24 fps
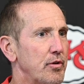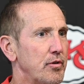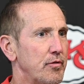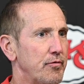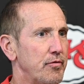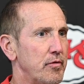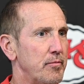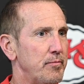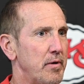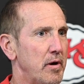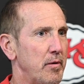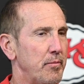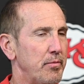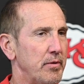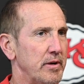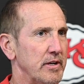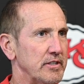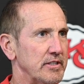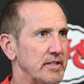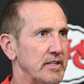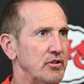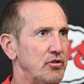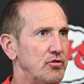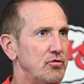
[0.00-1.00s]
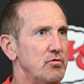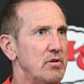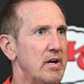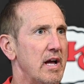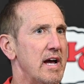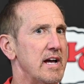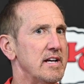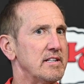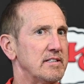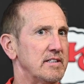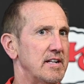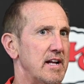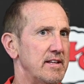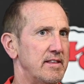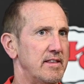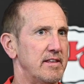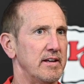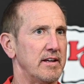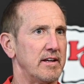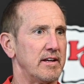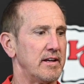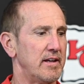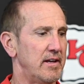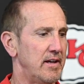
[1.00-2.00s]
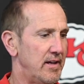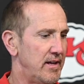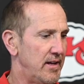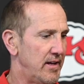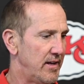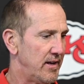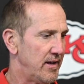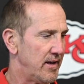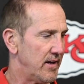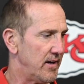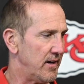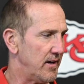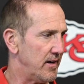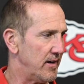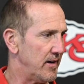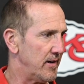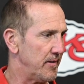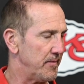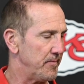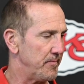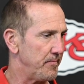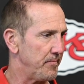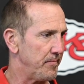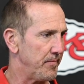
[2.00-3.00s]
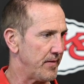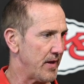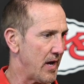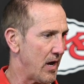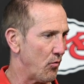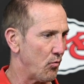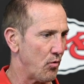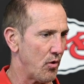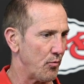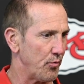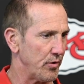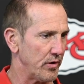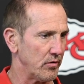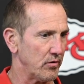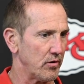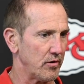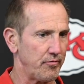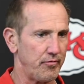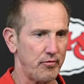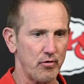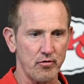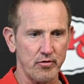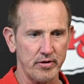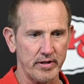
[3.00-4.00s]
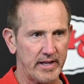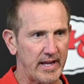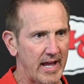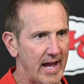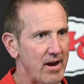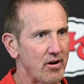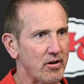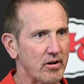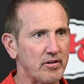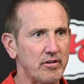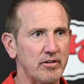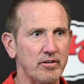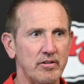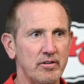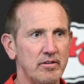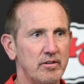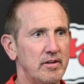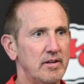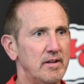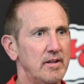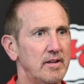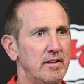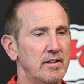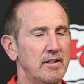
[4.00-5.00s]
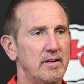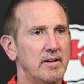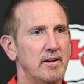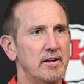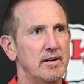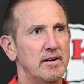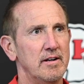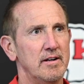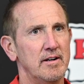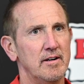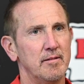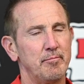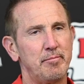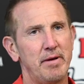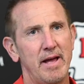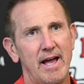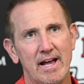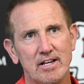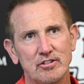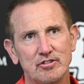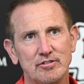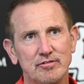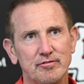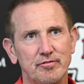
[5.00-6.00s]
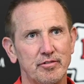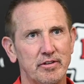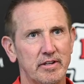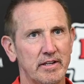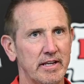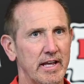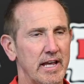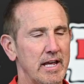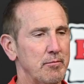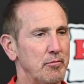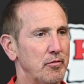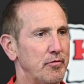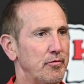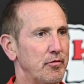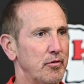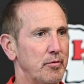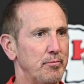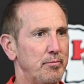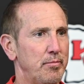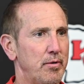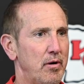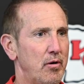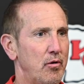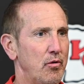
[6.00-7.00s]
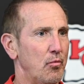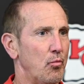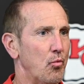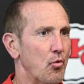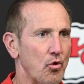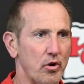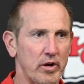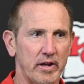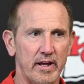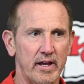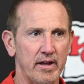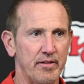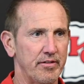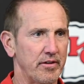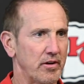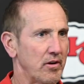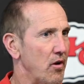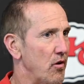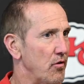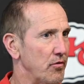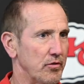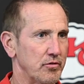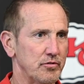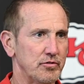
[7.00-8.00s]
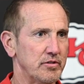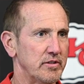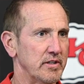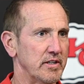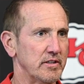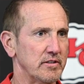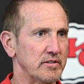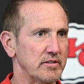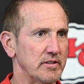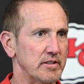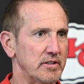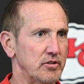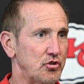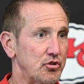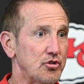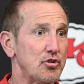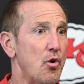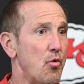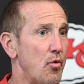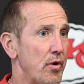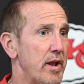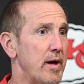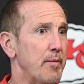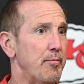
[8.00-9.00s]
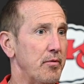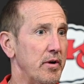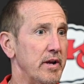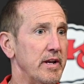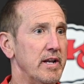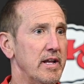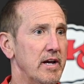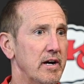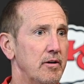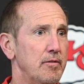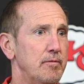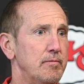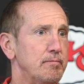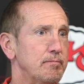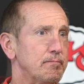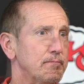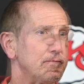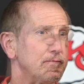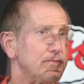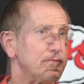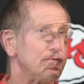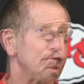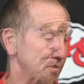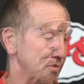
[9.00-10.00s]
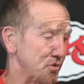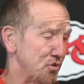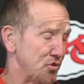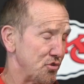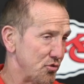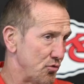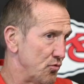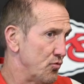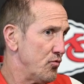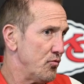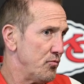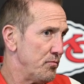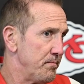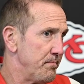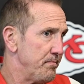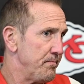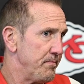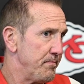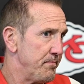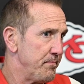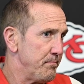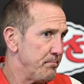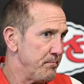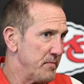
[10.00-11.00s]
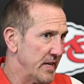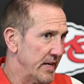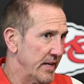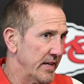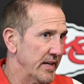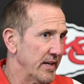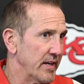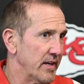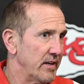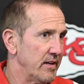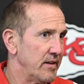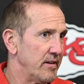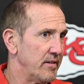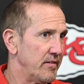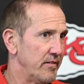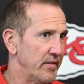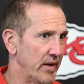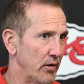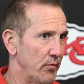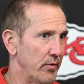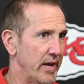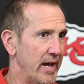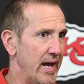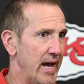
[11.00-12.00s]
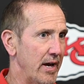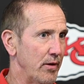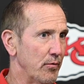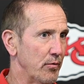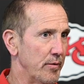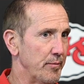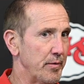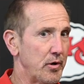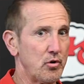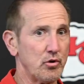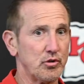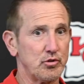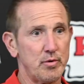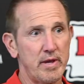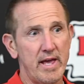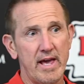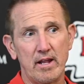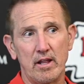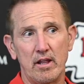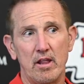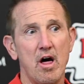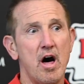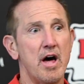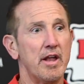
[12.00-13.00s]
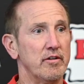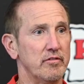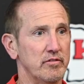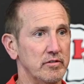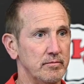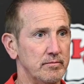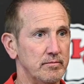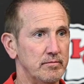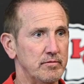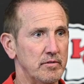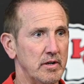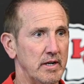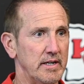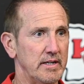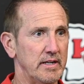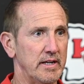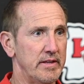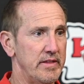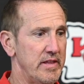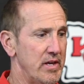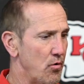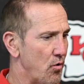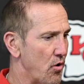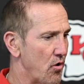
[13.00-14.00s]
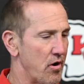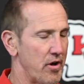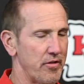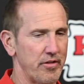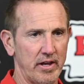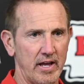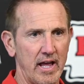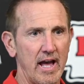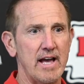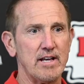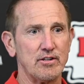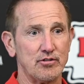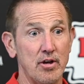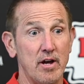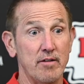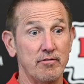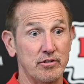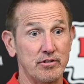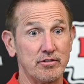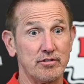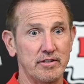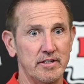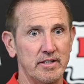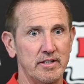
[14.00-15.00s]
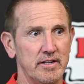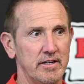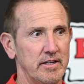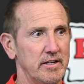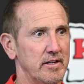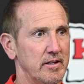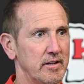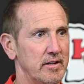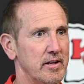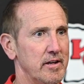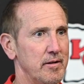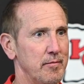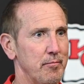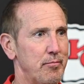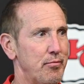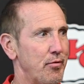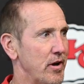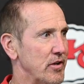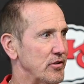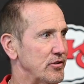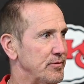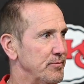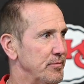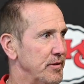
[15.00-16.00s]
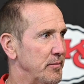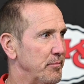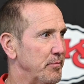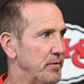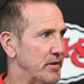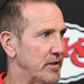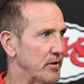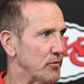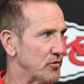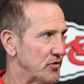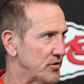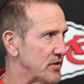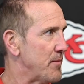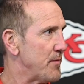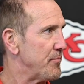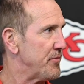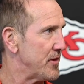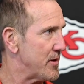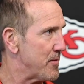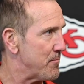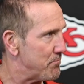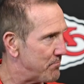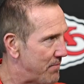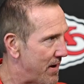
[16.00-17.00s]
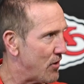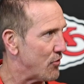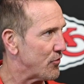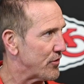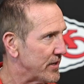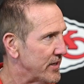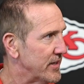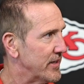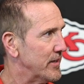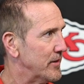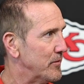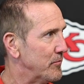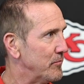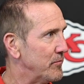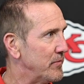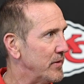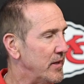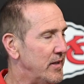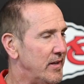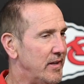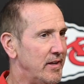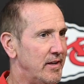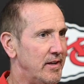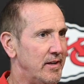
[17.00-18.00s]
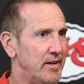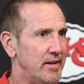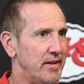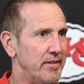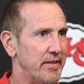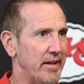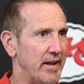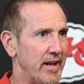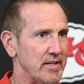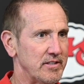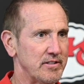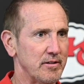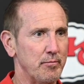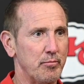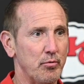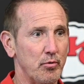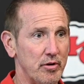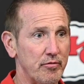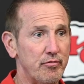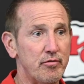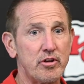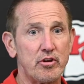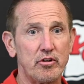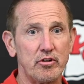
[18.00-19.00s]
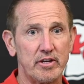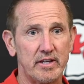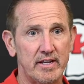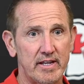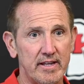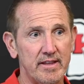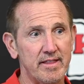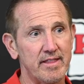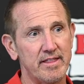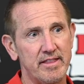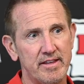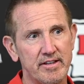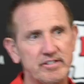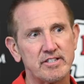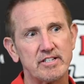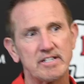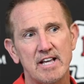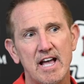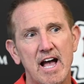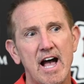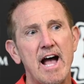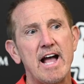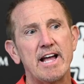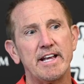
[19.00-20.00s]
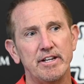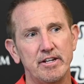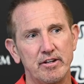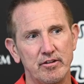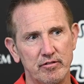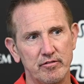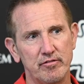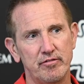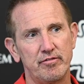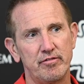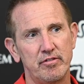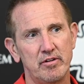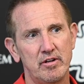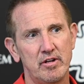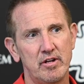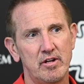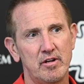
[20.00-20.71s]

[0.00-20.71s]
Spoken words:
good football players and two guys that I think are what we look for in character, passion for the game of football, work ethic, all those things. And it's showing up right now. The Zoom meeting that we had, of course, we had a lot of them, right? And there were other guys, obviously, in there that impressed me. But there was something about him that I said, boy, if we could get this kind of